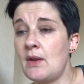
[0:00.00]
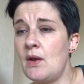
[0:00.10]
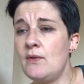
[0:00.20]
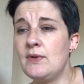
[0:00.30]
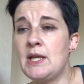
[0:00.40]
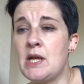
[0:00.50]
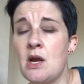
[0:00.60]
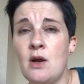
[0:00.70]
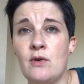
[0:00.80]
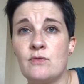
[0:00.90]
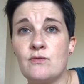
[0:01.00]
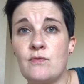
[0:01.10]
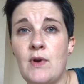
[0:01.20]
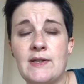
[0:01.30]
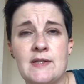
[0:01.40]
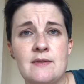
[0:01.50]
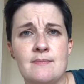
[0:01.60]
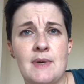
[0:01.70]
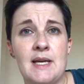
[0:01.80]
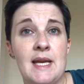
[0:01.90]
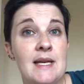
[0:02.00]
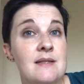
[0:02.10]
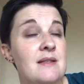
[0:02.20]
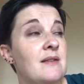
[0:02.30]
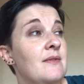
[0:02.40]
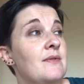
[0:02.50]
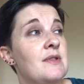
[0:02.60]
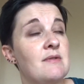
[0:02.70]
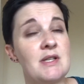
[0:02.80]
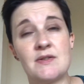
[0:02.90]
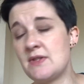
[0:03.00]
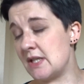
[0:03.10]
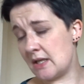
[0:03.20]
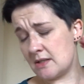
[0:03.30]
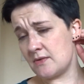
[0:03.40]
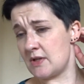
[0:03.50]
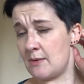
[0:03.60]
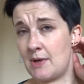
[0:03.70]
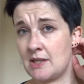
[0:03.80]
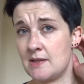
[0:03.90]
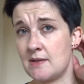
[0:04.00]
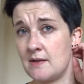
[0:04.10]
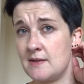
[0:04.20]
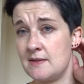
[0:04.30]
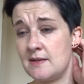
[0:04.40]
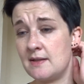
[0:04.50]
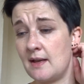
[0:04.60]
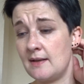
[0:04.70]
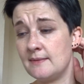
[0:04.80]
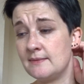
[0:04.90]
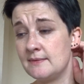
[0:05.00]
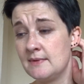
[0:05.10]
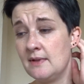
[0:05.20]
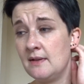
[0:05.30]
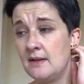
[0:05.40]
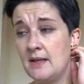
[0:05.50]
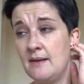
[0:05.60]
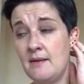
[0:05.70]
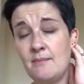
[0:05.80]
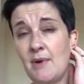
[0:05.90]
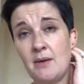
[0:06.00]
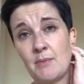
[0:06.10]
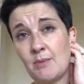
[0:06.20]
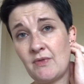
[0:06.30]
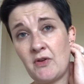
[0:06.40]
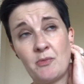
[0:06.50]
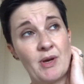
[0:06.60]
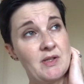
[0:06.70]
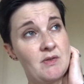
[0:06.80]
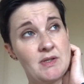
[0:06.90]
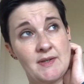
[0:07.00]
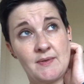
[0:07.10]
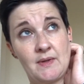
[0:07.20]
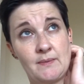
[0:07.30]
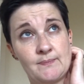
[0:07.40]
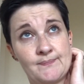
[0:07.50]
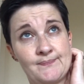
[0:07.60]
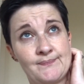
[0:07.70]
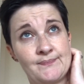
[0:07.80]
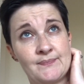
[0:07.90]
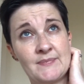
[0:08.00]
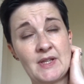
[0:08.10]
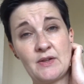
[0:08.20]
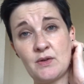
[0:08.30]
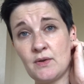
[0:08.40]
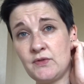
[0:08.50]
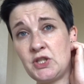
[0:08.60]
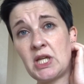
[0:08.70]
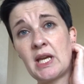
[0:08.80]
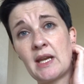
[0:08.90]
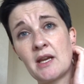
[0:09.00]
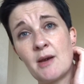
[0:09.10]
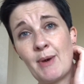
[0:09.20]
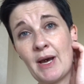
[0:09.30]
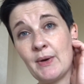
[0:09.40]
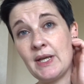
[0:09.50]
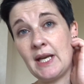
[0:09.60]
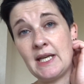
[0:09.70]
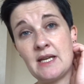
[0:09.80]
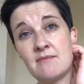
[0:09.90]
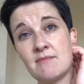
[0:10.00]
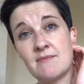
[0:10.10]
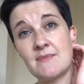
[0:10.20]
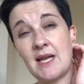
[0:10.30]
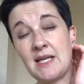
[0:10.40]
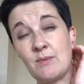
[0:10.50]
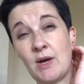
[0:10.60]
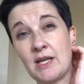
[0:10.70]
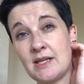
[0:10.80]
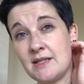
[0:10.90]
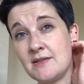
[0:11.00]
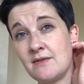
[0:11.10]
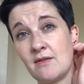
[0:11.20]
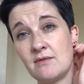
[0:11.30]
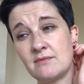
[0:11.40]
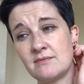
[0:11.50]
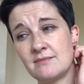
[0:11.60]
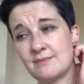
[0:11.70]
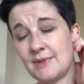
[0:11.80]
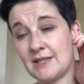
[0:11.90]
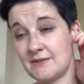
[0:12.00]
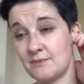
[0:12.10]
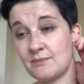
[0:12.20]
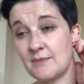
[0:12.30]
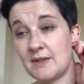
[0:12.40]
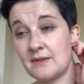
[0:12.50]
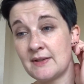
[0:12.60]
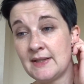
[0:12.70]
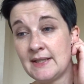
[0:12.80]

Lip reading: Hopefully rest my head for the rest of the day. I don't think I'm exercising today. It might make me feel better, I don't know. The thought of jigging about in any way is not pleasant. But